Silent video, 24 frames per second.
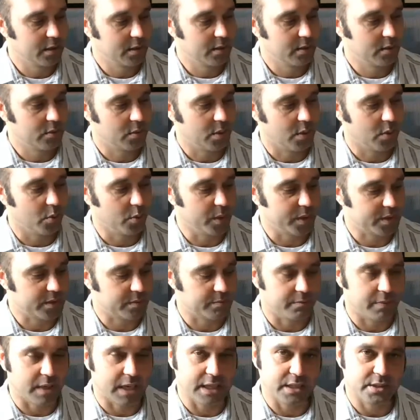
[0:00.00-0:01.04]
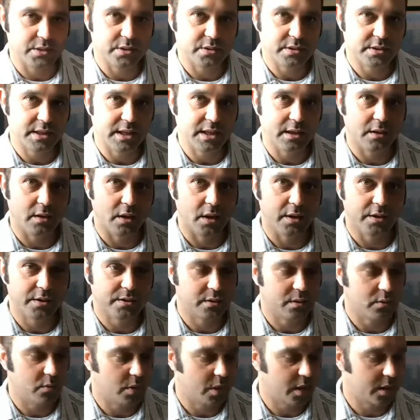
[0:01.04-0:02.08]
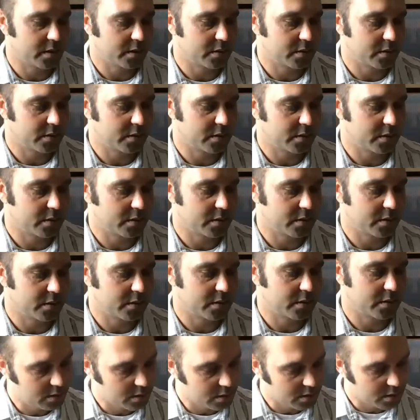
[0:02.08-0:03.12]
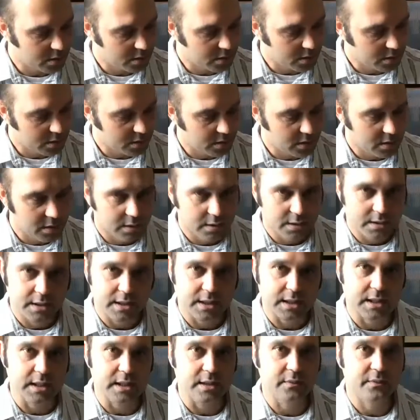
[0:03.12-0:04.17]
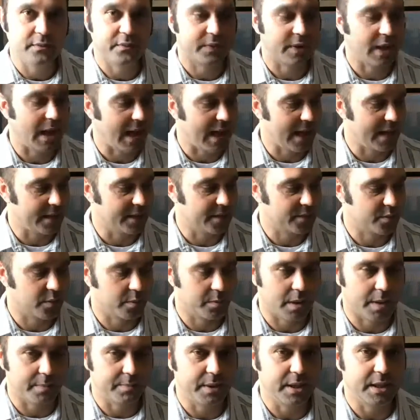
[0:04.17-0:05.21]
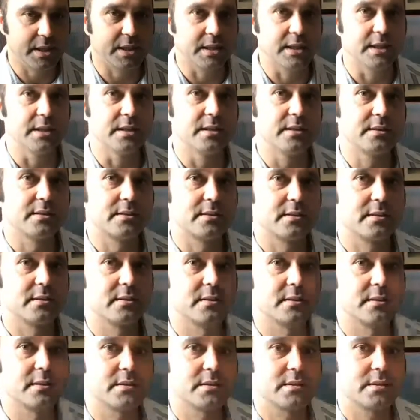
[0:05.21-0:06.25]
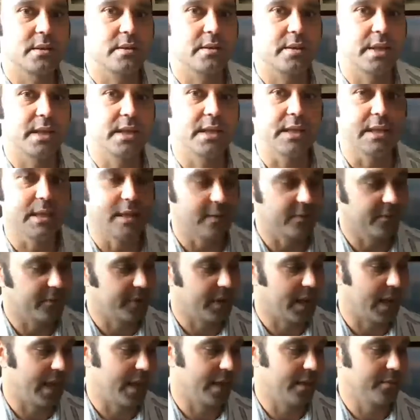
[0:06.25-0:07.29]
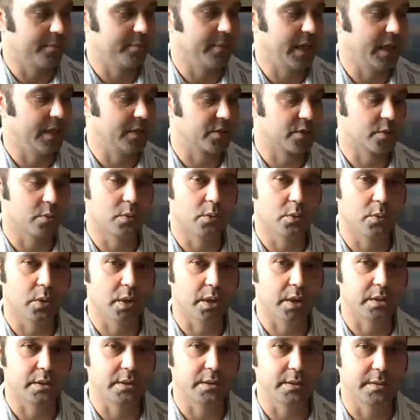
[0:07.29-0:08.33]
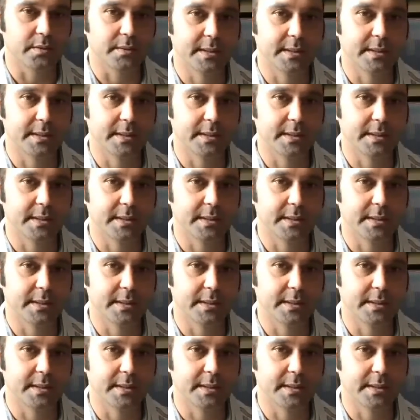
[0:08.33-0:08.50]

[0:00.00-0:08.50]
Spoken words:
well, which major scale also works? Well, E flat is where my pinky is, so then E flat major will work too.